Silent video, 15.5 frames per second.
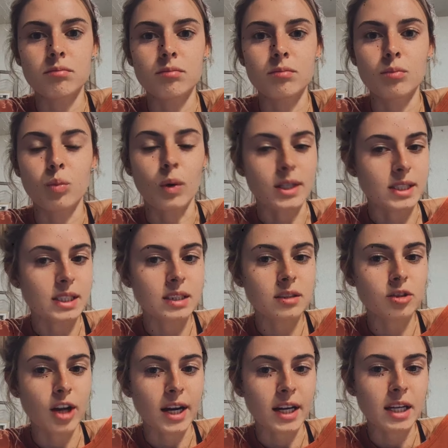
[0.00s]

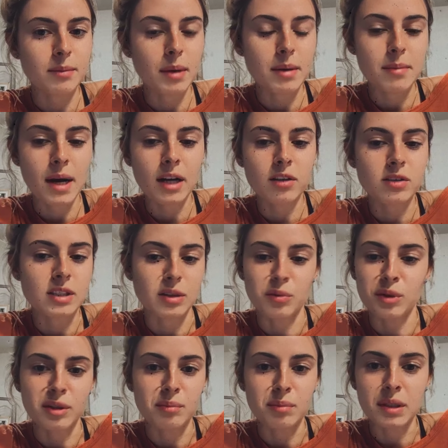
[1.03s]
wasn't tracking my macros, I
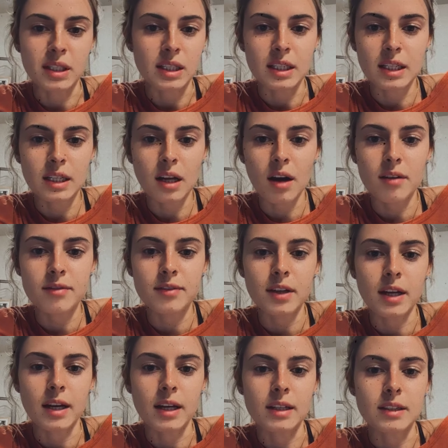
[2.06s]
wouldn't be eating enough,
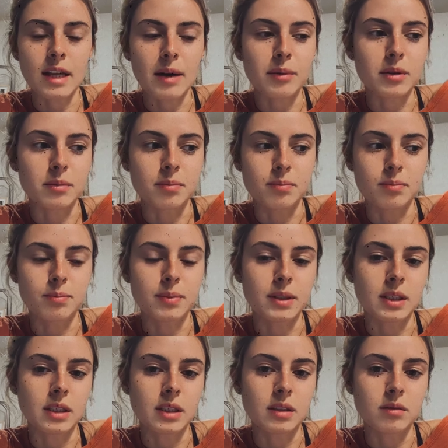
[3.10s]
and that would
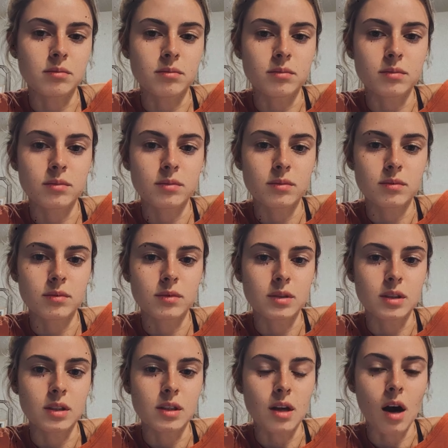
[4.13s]
be
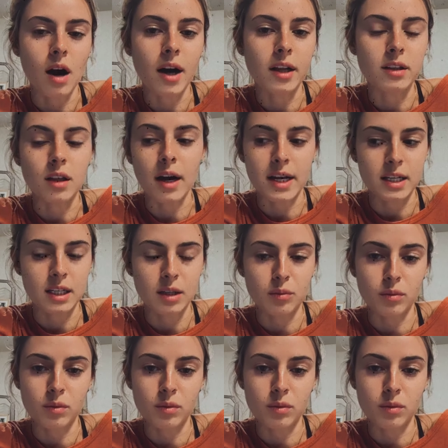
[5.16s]
not aligning